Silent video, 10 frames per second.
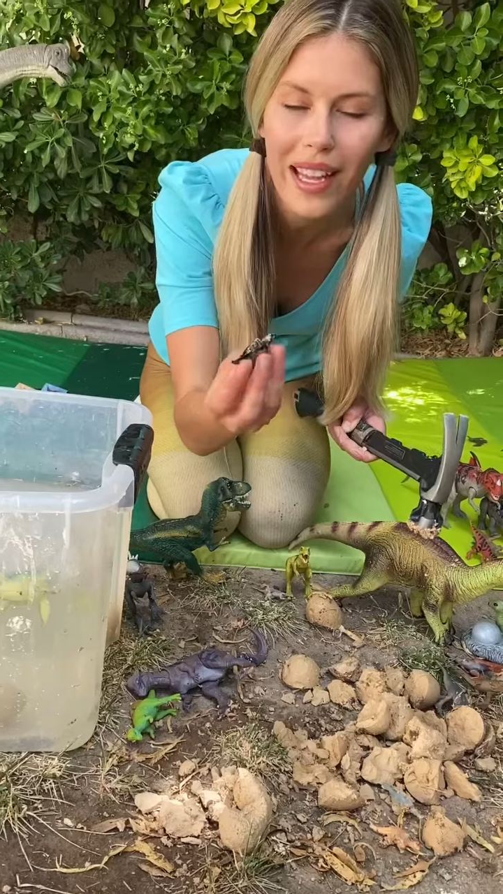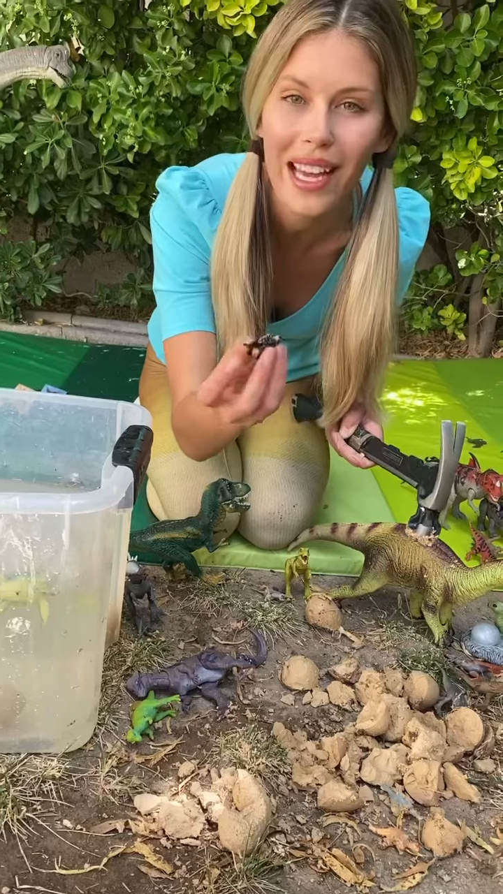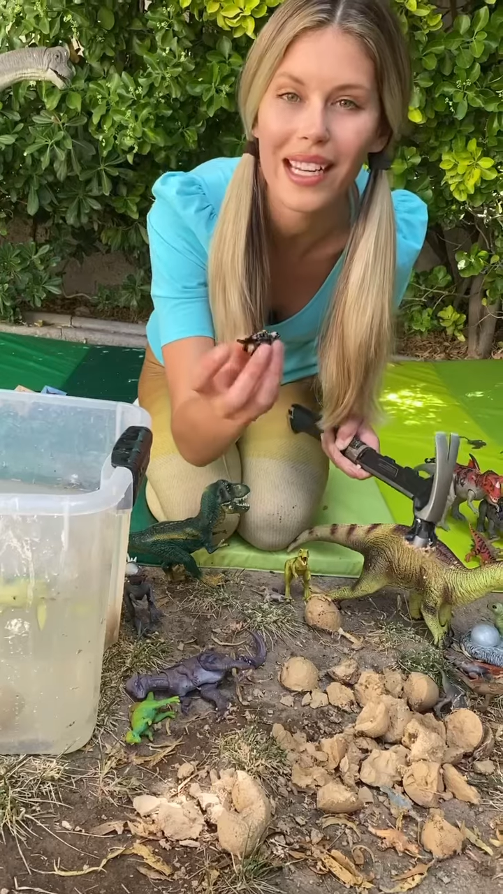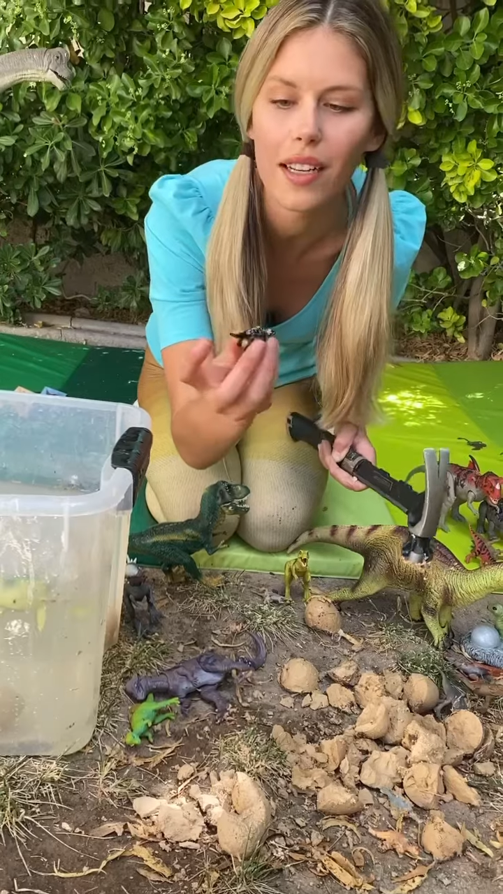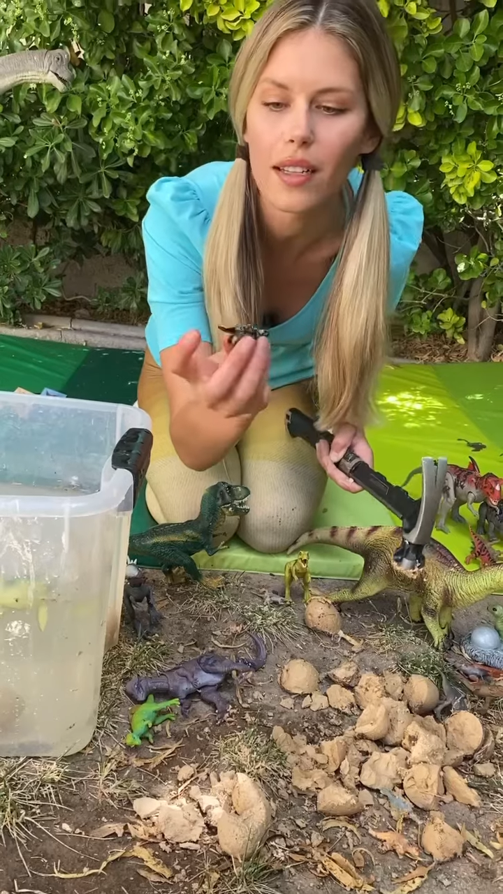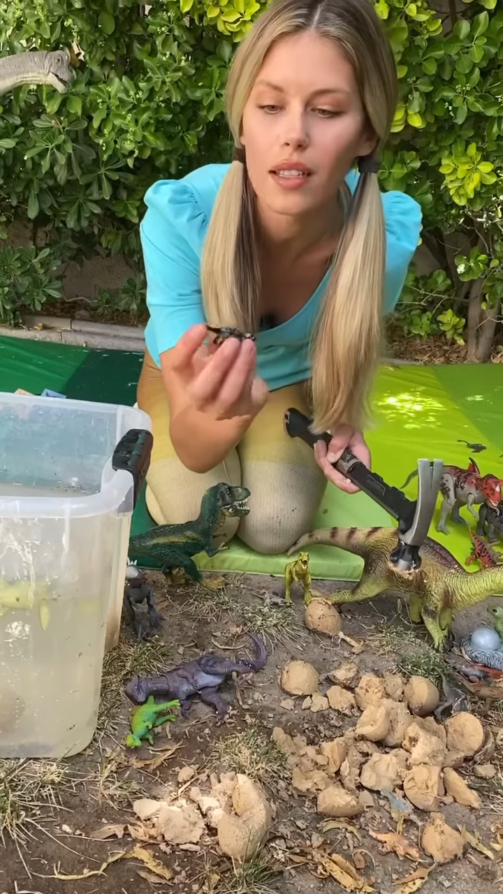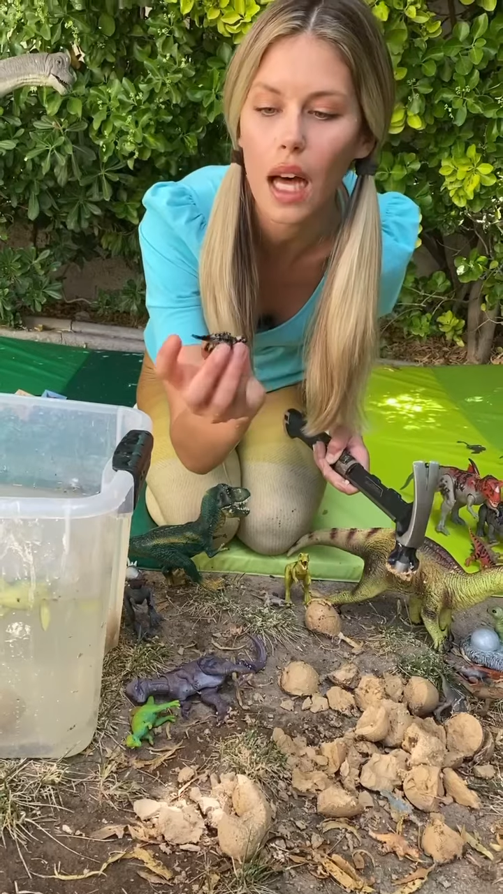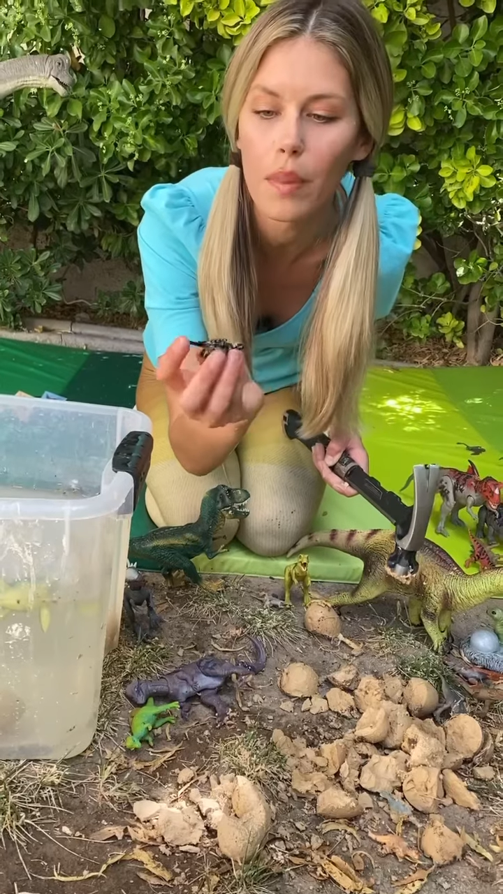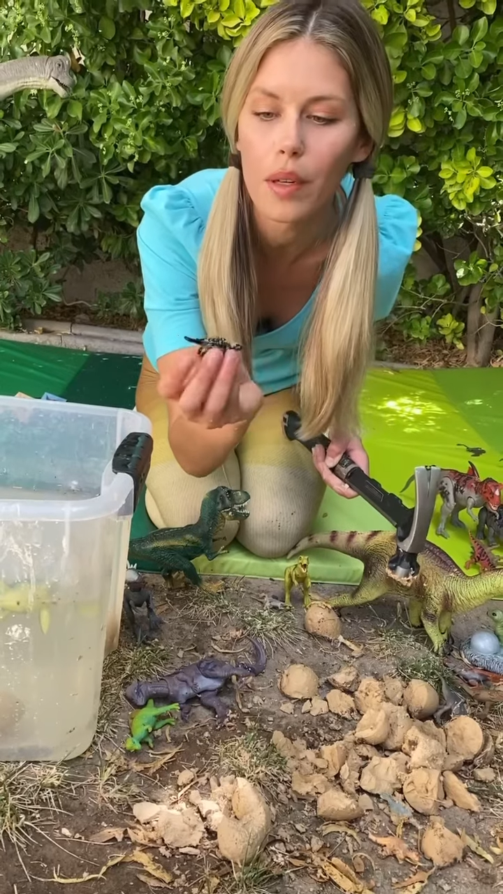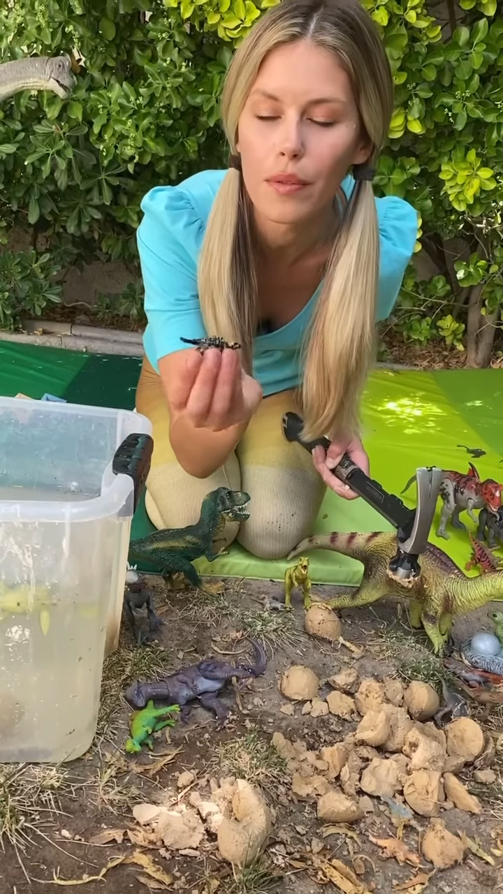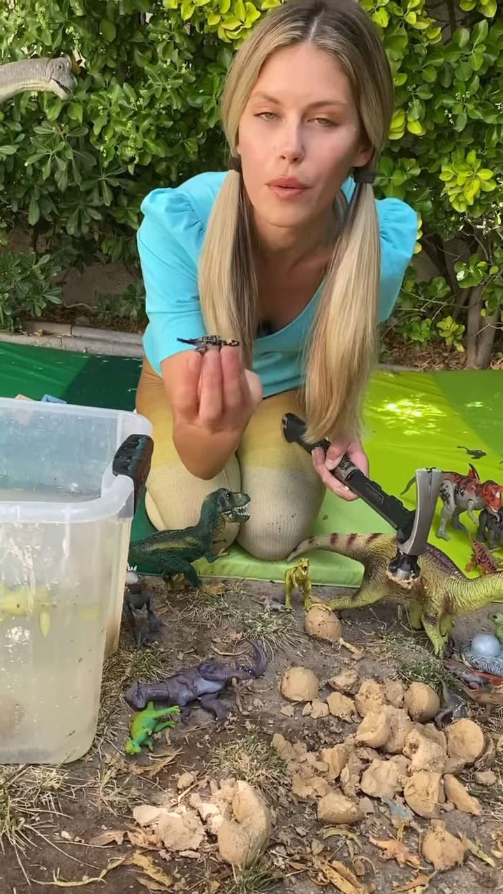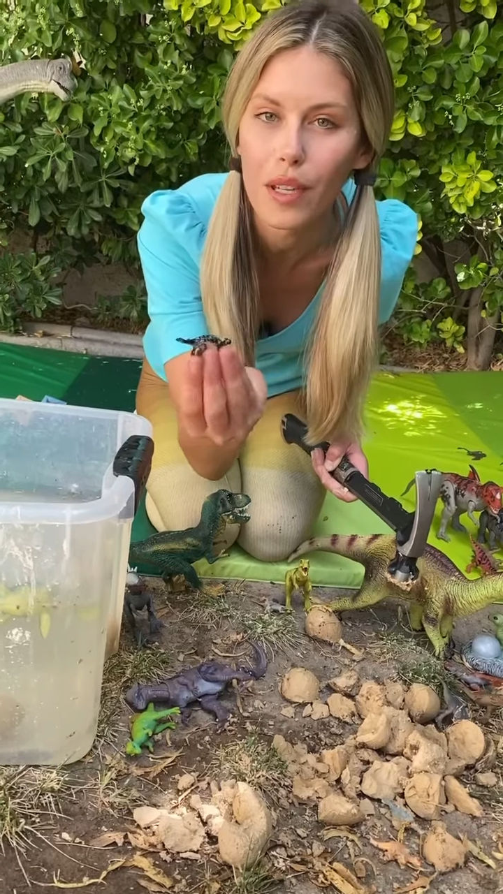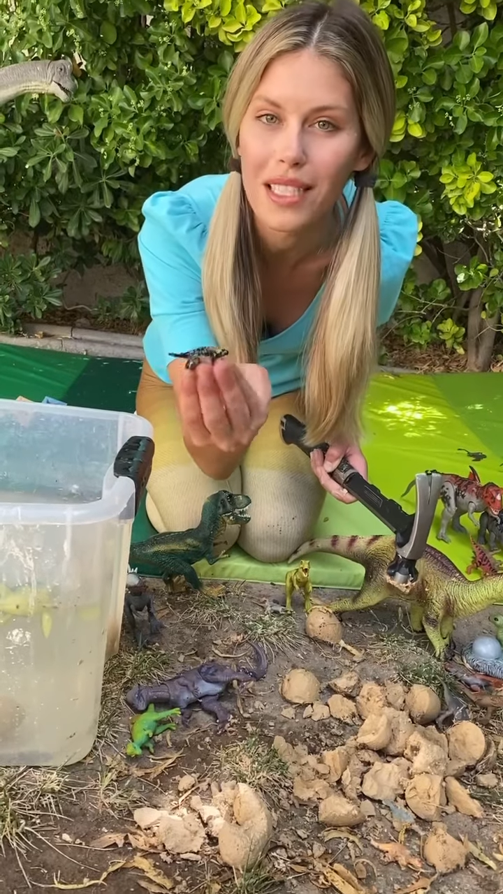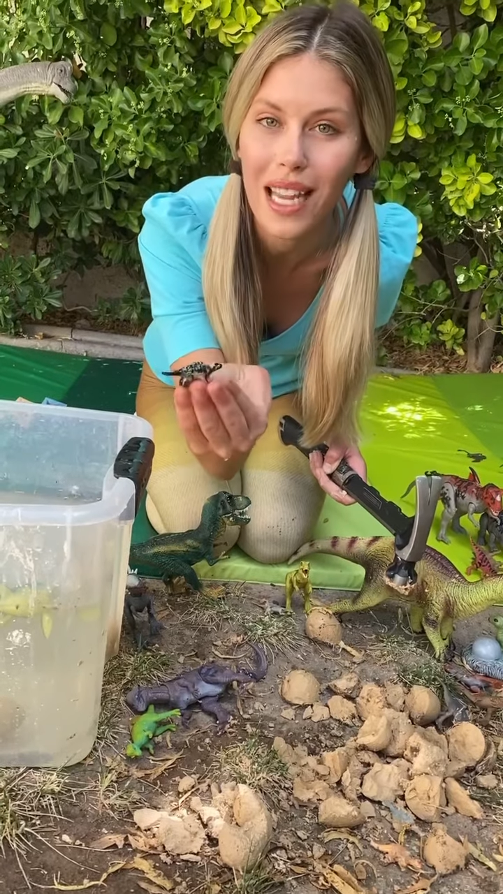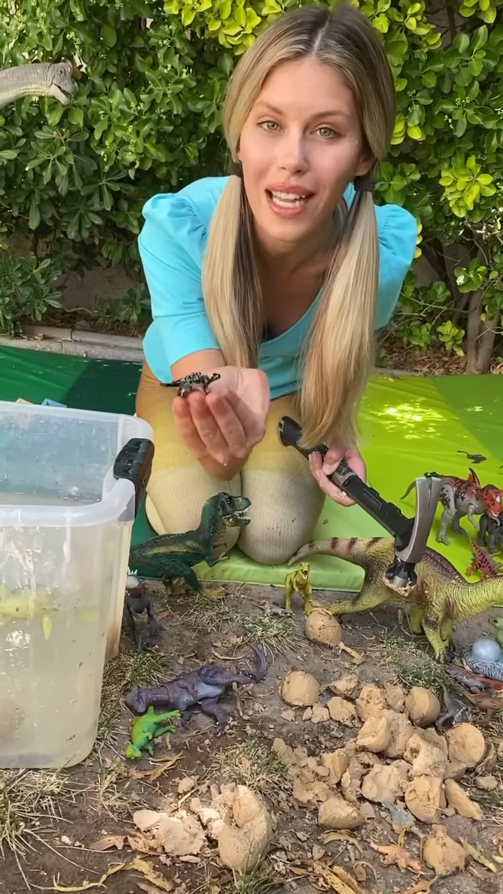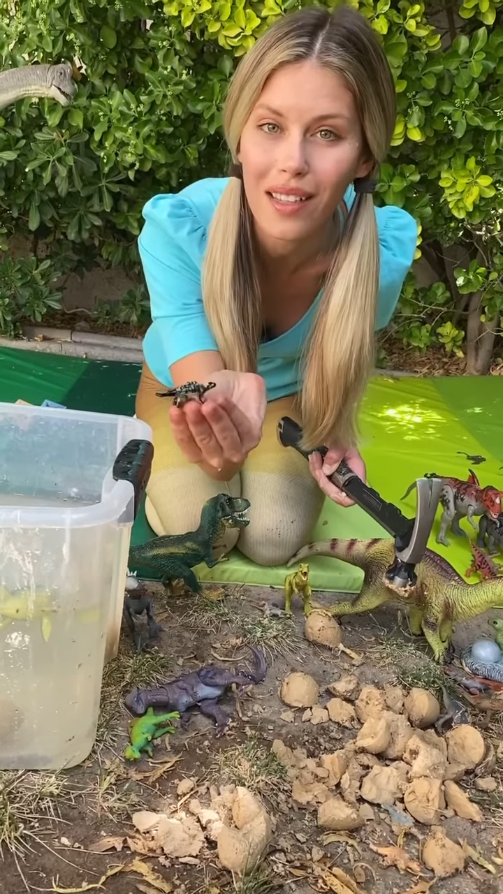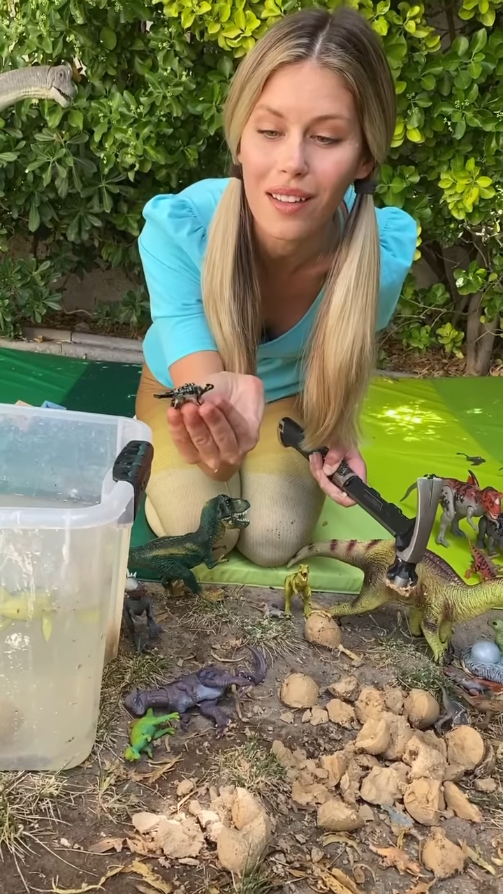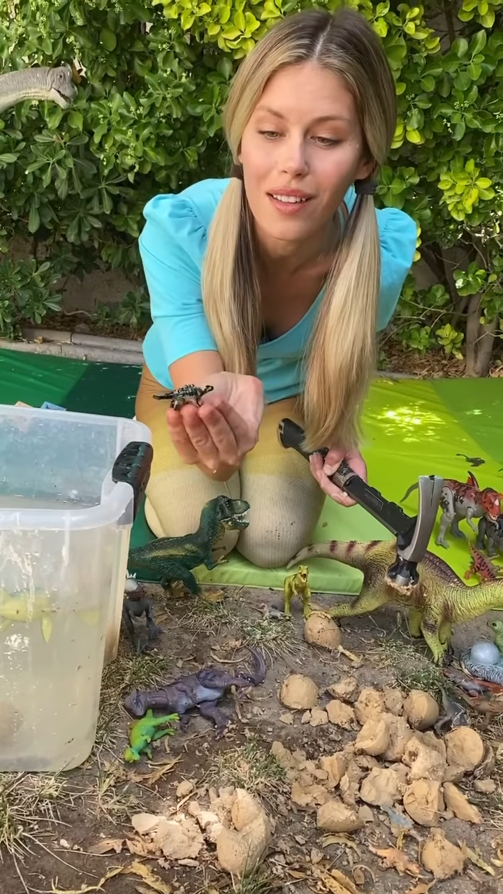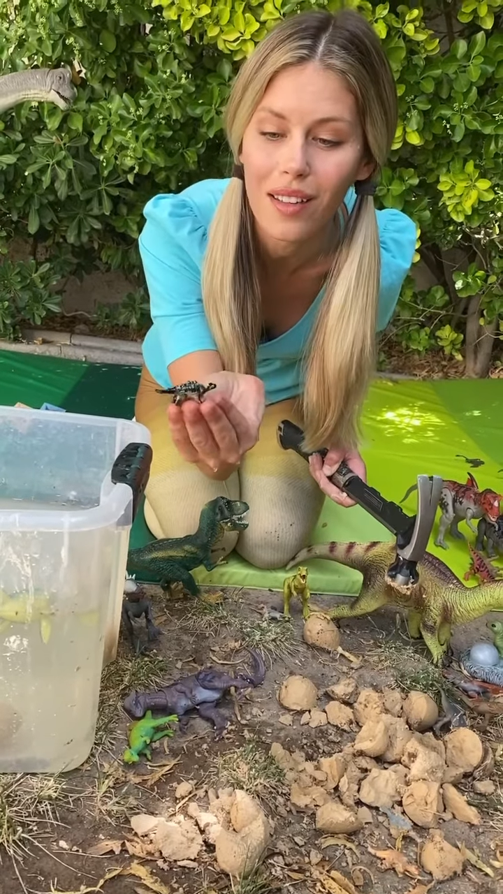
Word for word: and a club for a tail.